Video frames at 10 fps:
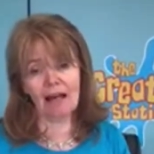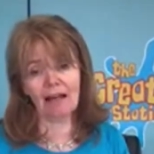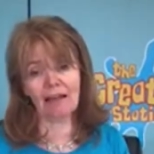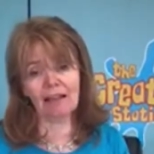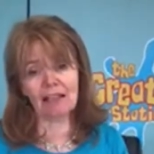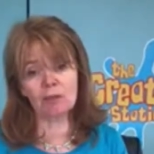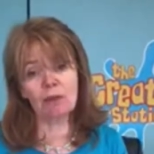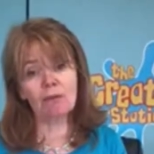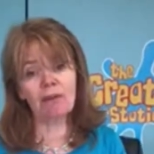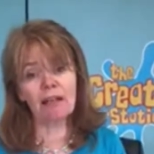And I think that's
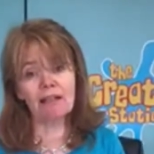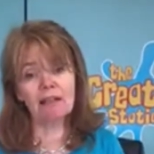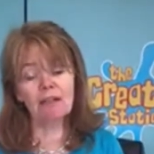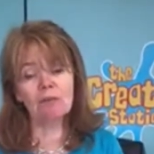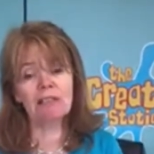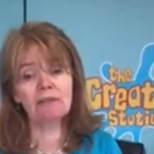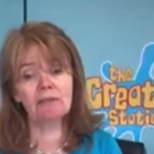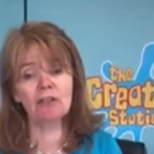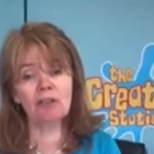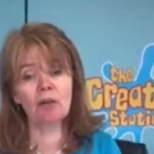where we
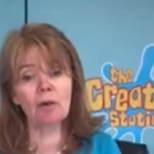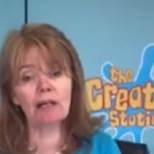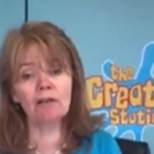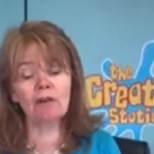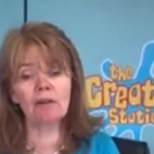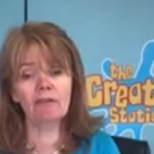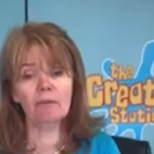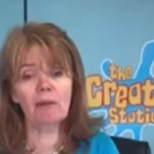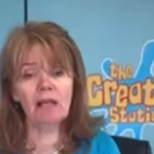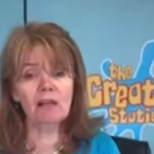differentiate quite a lot
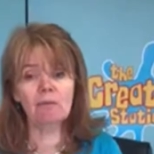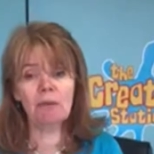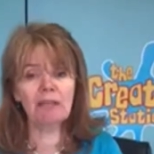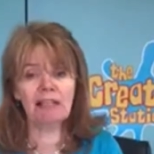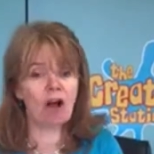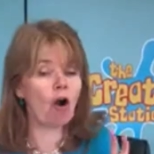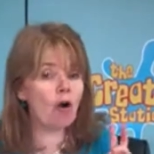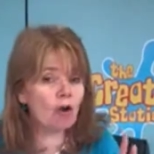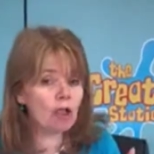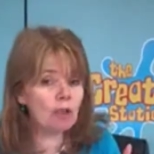from maybe an
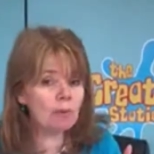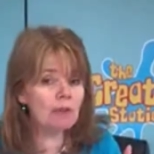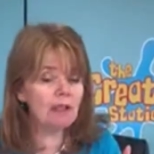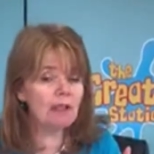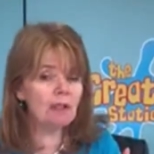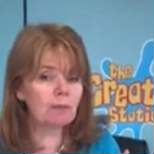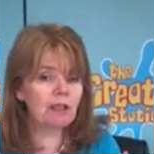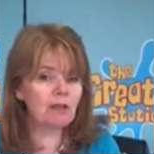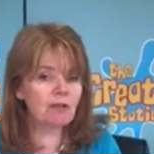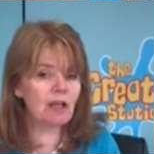art club,
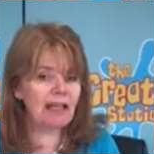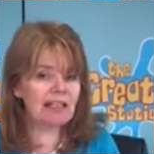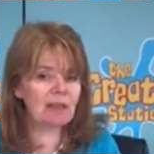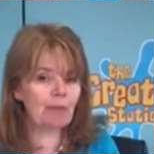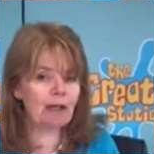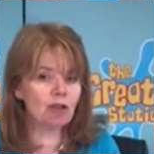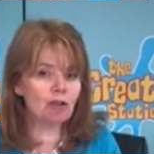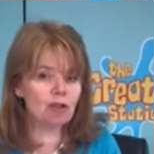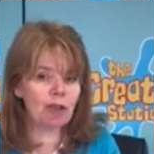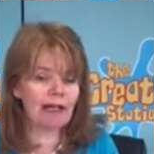because it's about
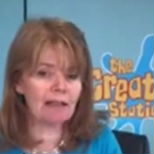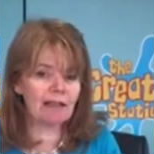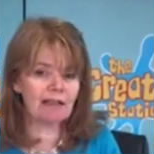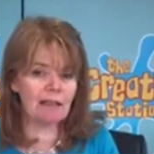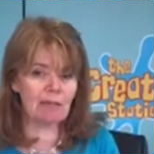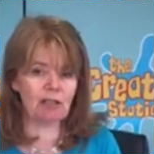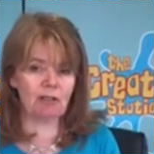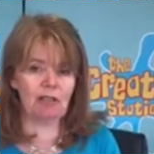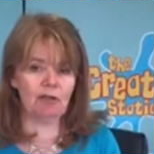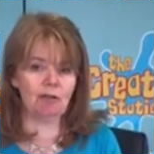your child's
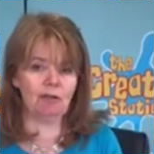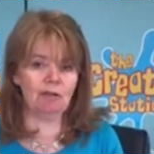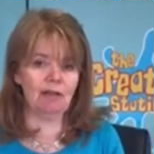imagination.